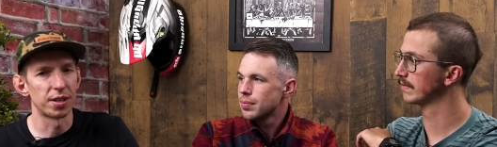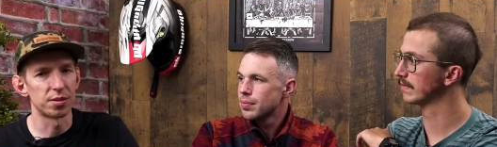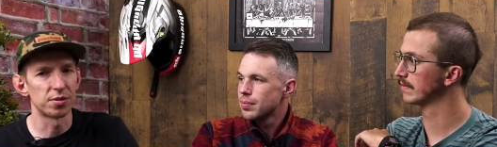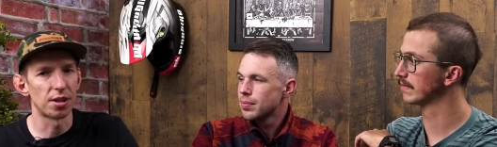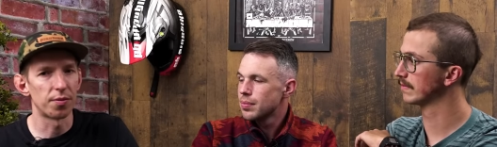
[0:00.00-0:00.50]
Speaker 1: we had
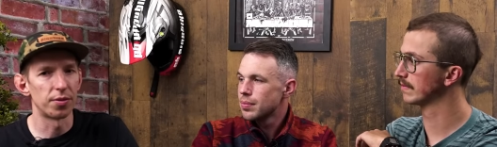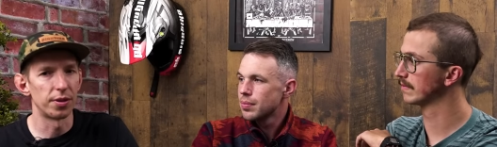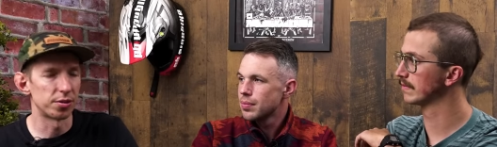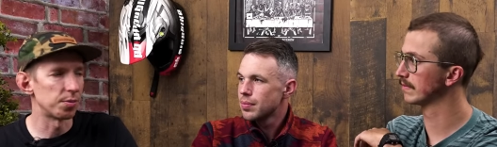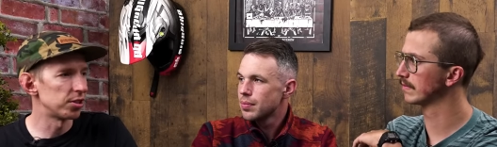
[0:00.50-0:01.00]
some stuff,
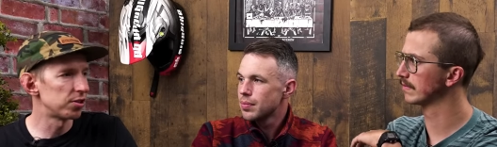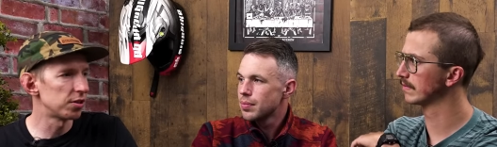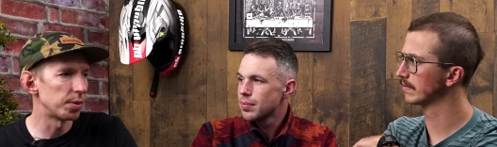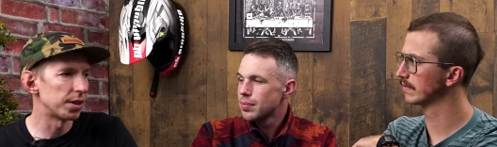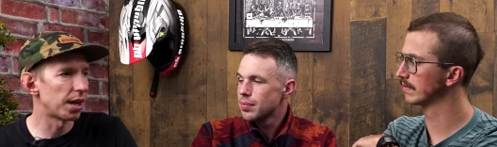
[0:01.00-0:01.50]
there were some
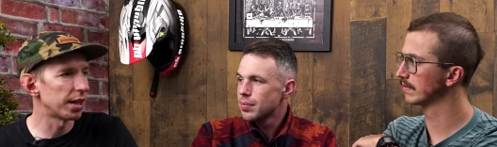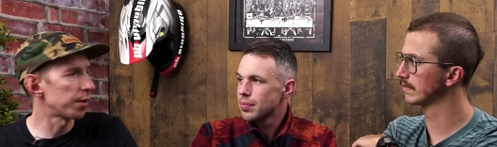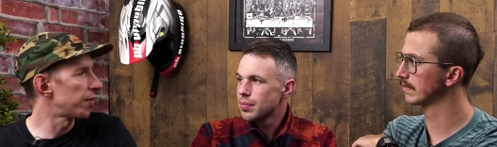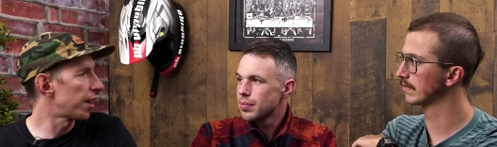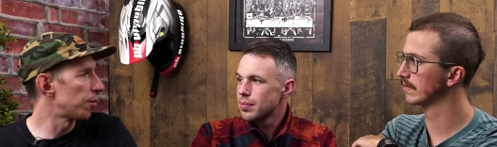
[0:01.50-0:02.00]
issues, but not like
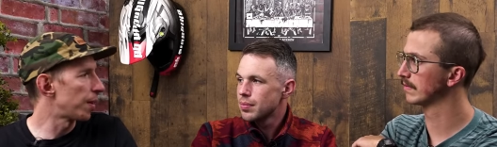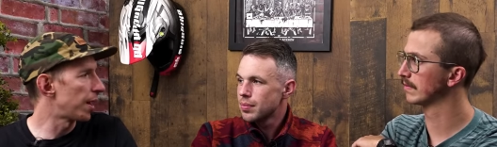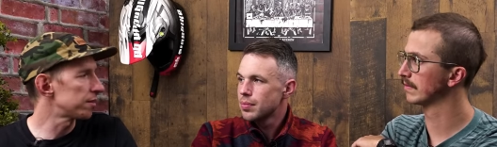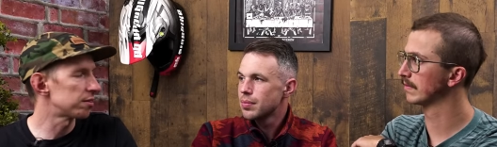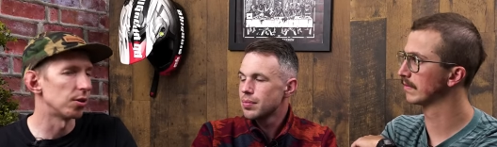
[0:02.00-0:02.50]
we've had in the
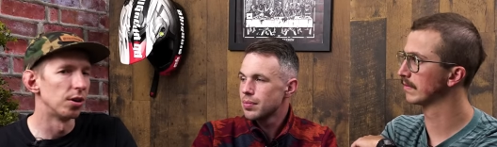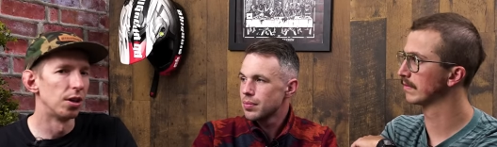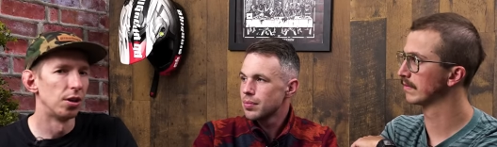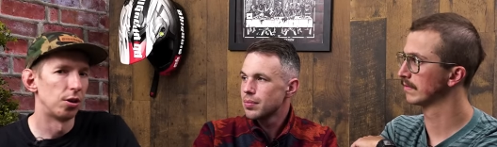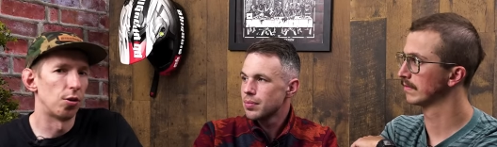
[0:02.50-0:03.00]
past. So
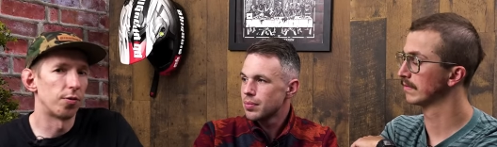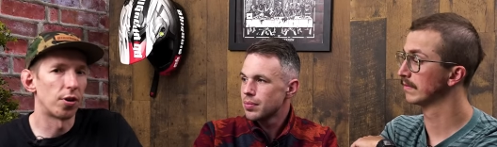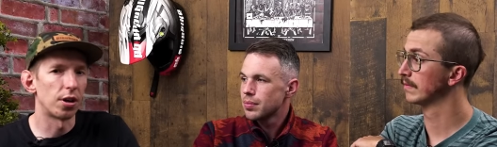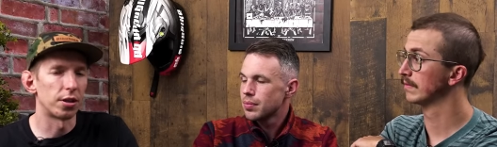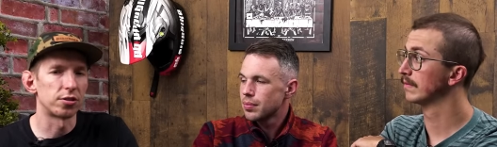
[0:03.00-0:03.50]

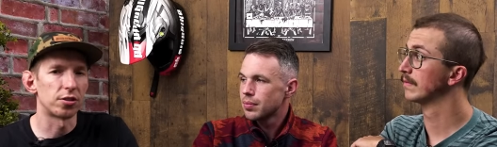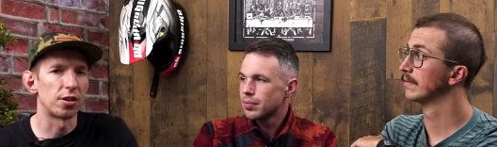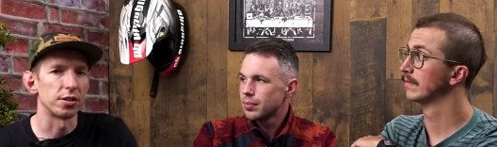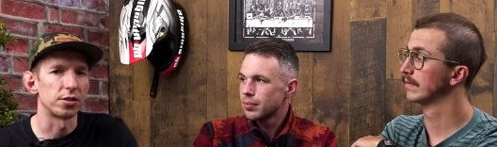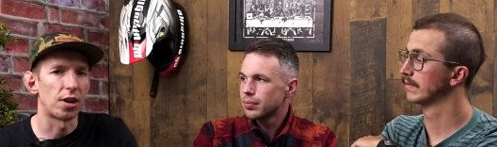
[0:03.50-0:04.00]
overall, our
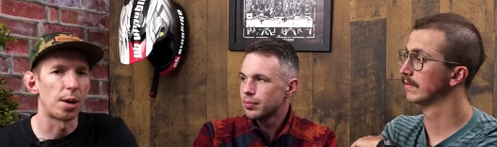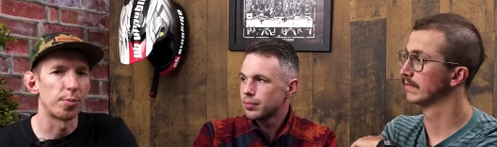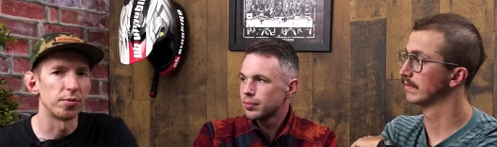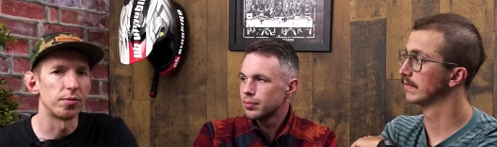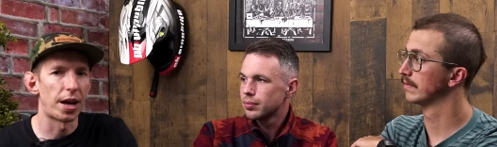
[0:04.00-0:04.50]
strongest
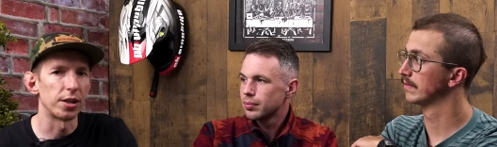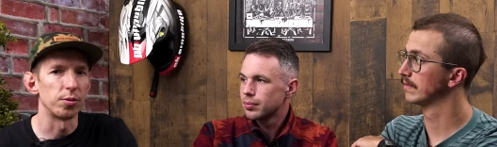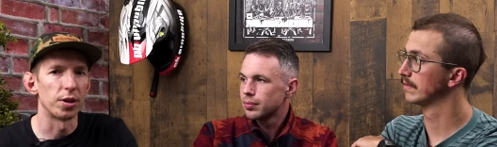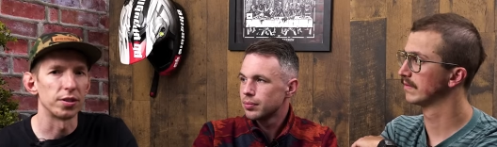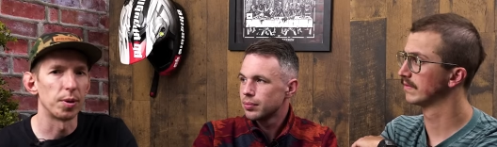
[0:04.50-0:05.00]
crop of value
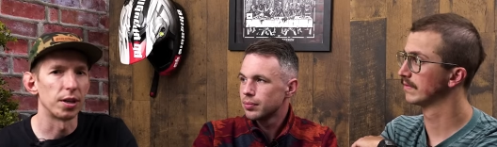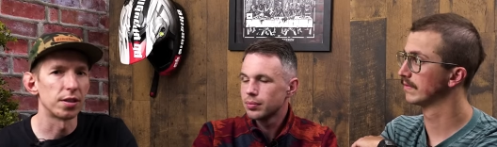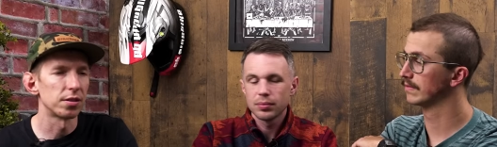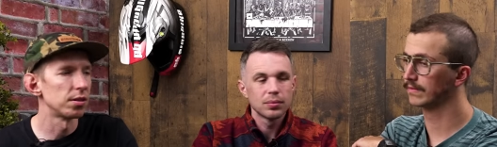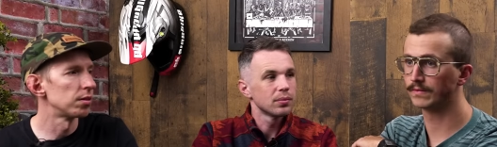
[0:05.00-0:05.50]
price
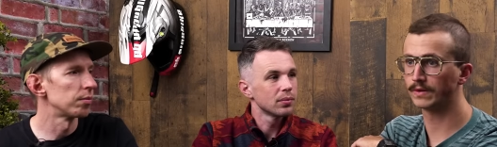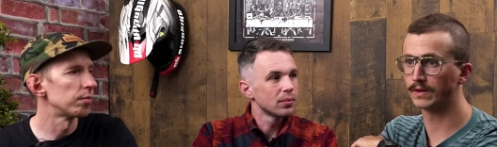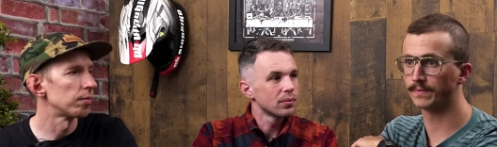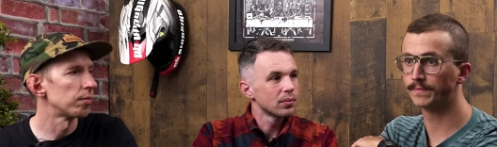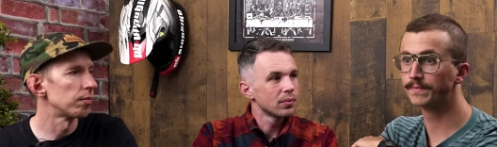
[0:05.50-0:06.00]
bikes.
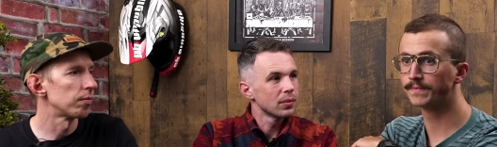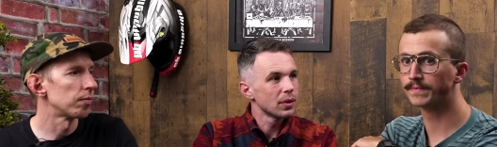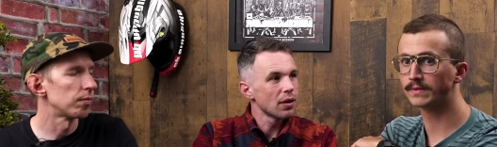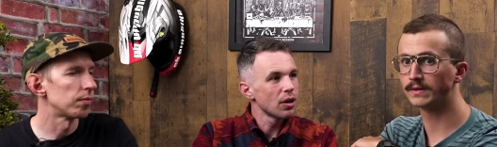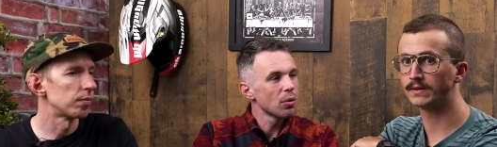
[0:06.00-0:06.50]
Speaker 2: Yeah.
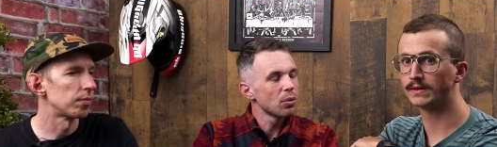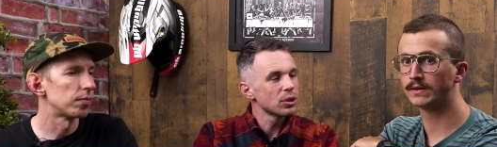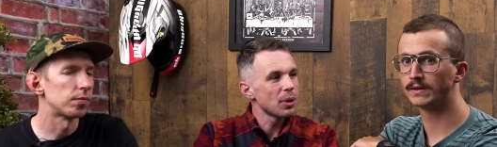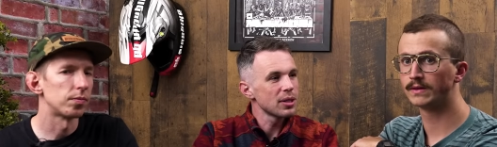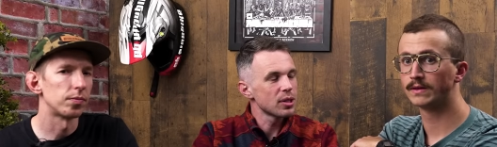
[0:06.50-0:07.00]
Dario, what was
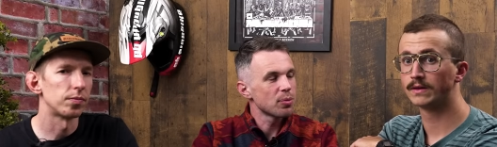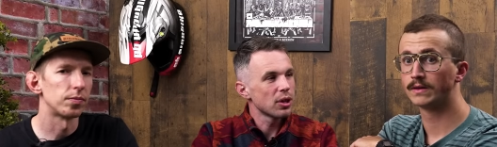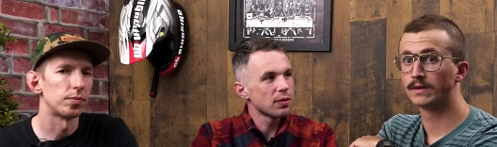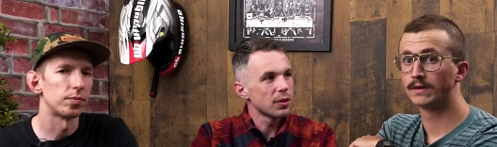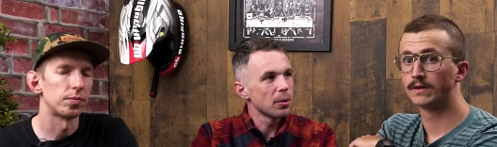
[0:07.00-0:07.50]
a pleasant
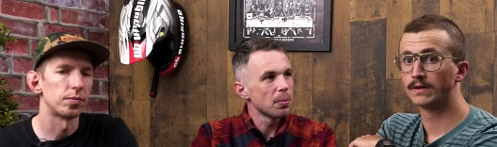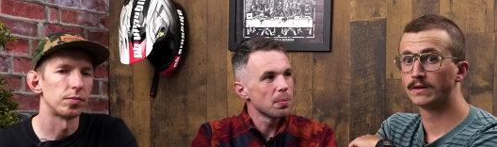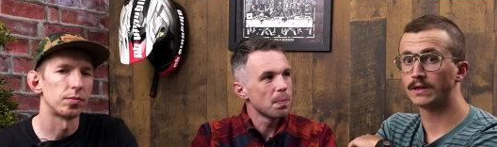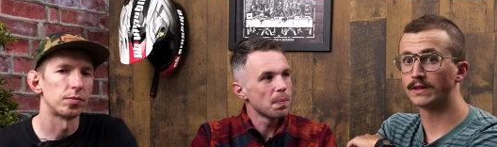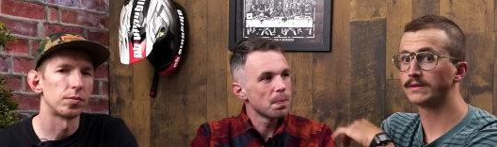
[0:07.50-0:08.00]
surprise for you?
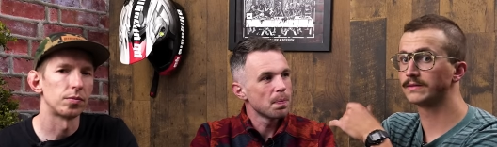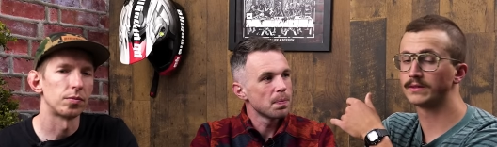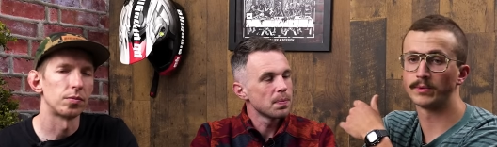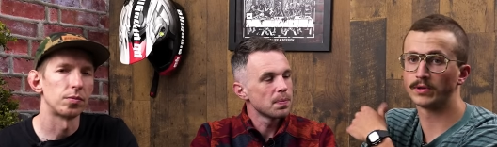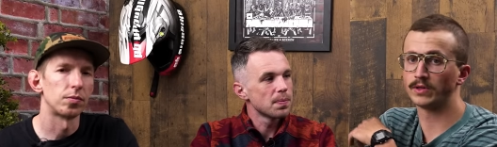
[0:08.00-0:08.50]
Speaker 3: I think
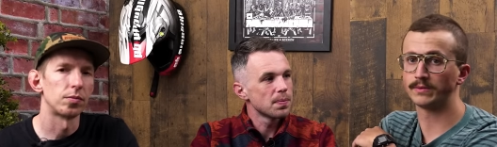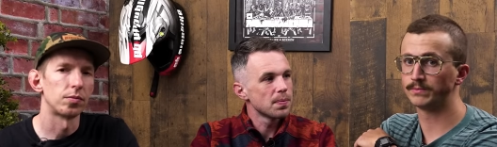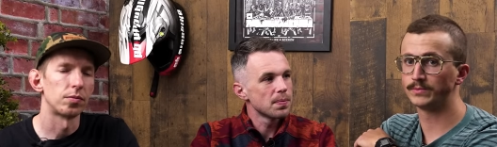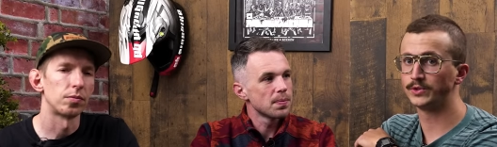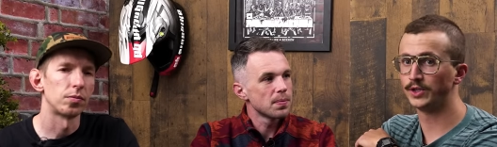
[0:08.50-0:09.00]
similar, like
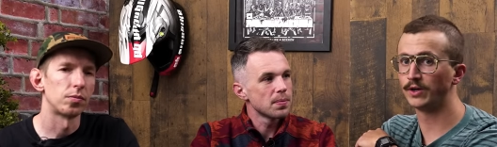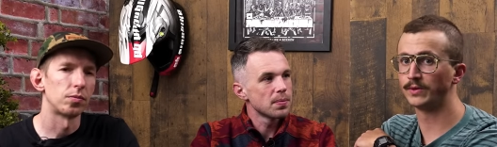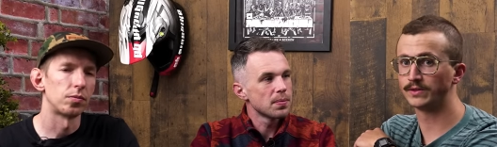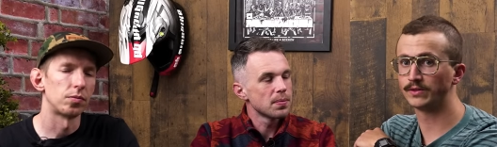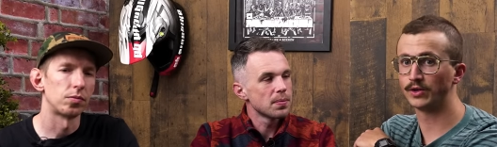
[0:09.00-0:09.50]
Geo
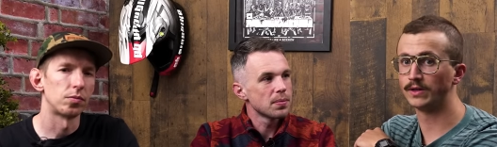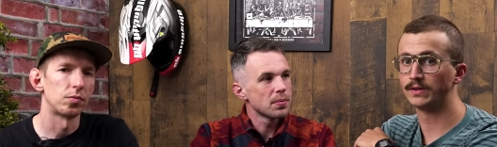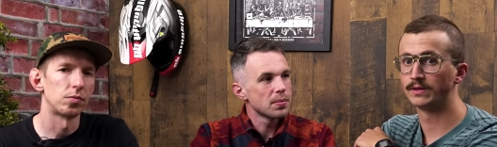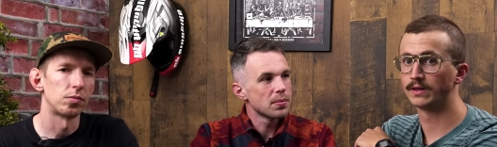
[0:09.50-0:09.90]
is good